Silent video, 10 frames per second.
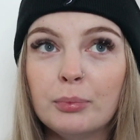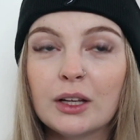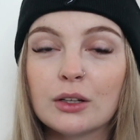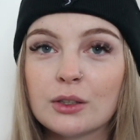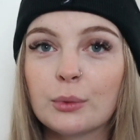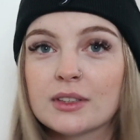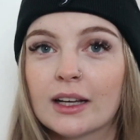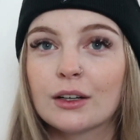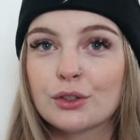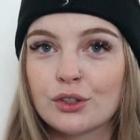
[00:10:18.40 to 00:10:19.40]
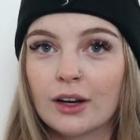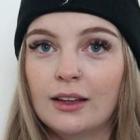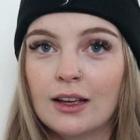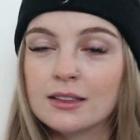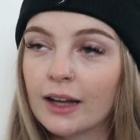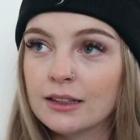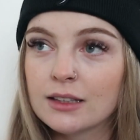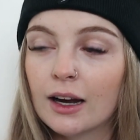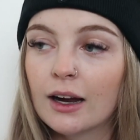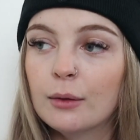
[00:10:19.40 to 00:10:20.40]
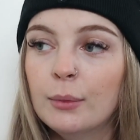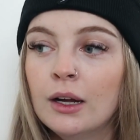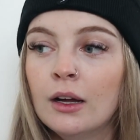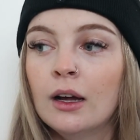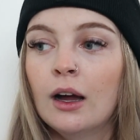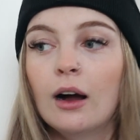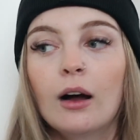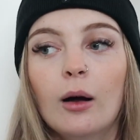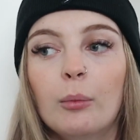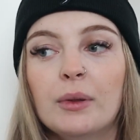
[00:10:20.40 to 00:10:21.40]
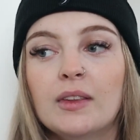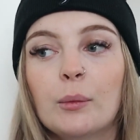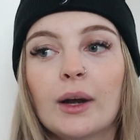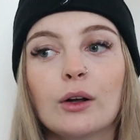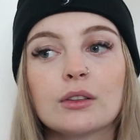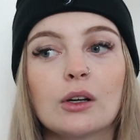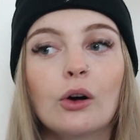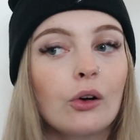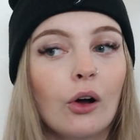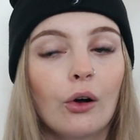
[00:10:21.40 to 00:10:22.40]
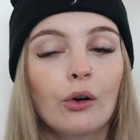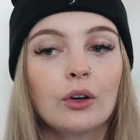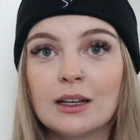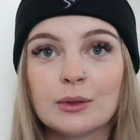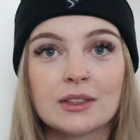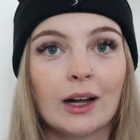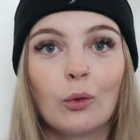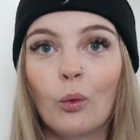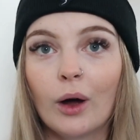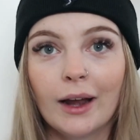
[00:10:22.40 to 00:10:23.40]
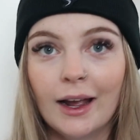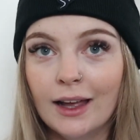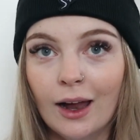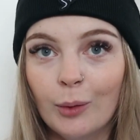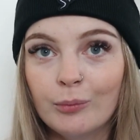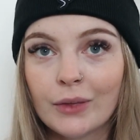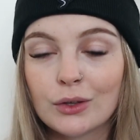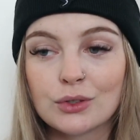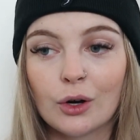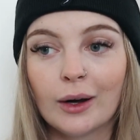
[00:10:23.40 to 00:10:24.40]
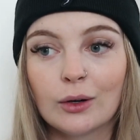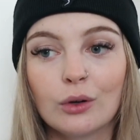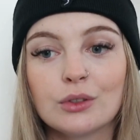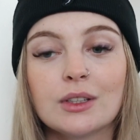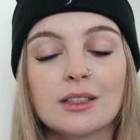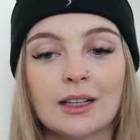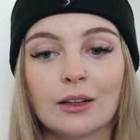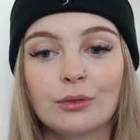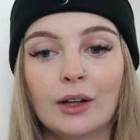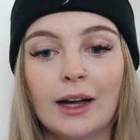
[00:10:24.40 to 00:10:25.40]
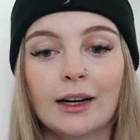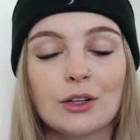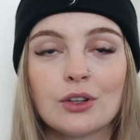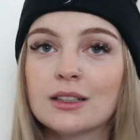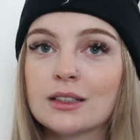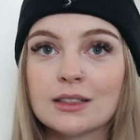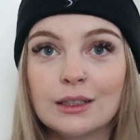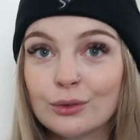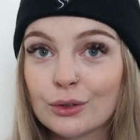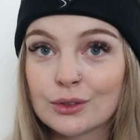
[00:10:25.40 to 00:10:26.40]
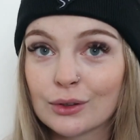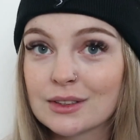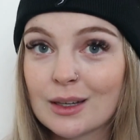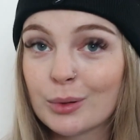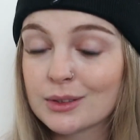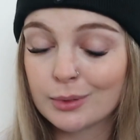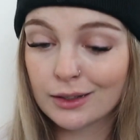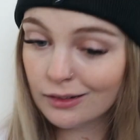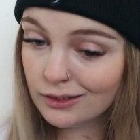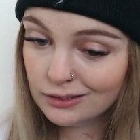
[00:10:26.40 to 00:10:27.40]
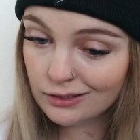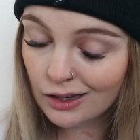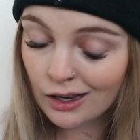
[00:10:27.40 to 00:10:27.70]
because it was like Australian daytime. But then when I got to Hong Kong, it was like 1 a.m. So I got onto the second flight and I tried to sleep for as long as I possibly could.